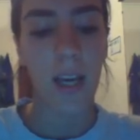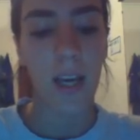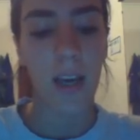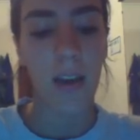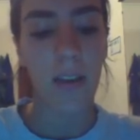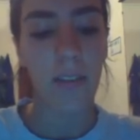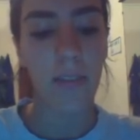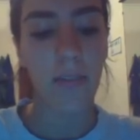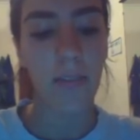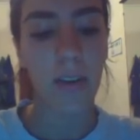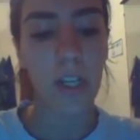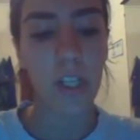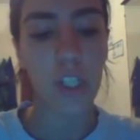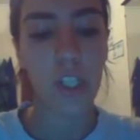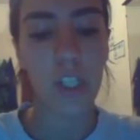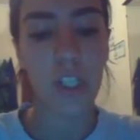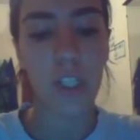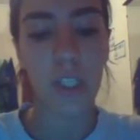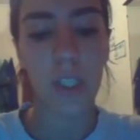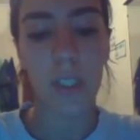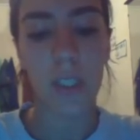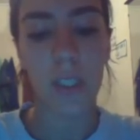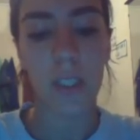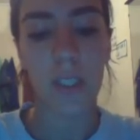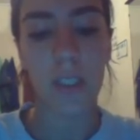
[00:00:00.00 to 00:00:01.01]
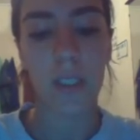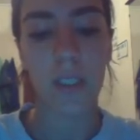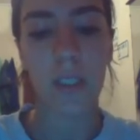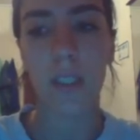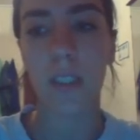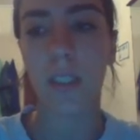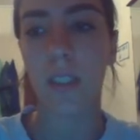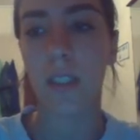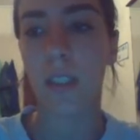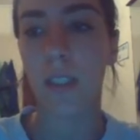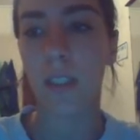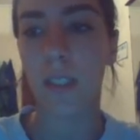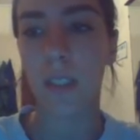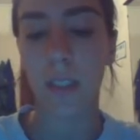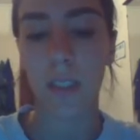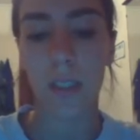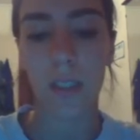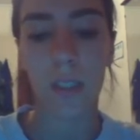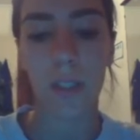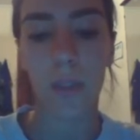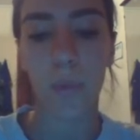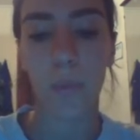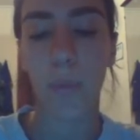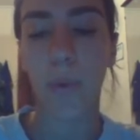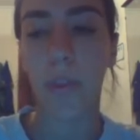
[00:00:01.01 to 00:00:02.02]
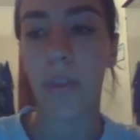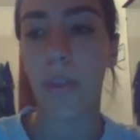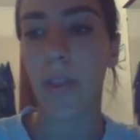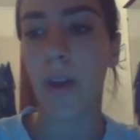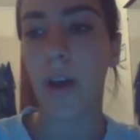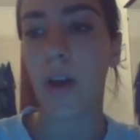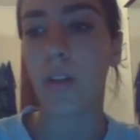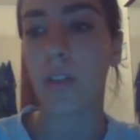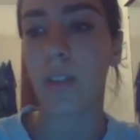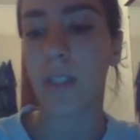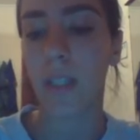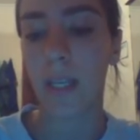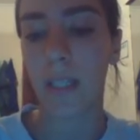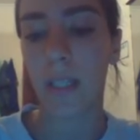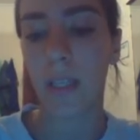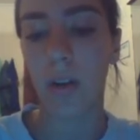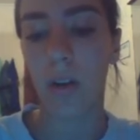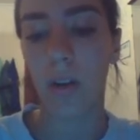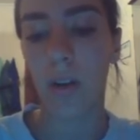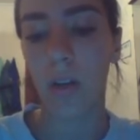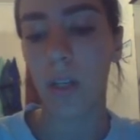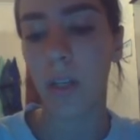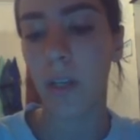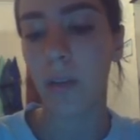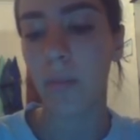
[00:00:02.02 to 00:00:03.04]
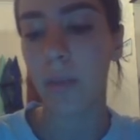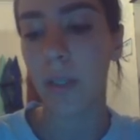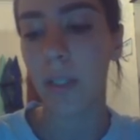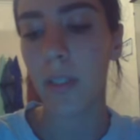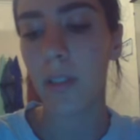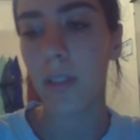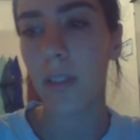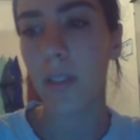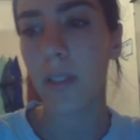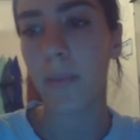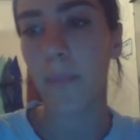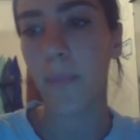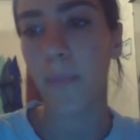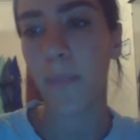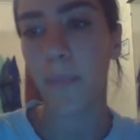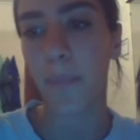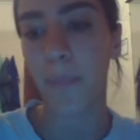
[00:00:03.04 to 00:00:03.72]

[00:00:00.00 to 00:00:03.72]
Function without any arguments.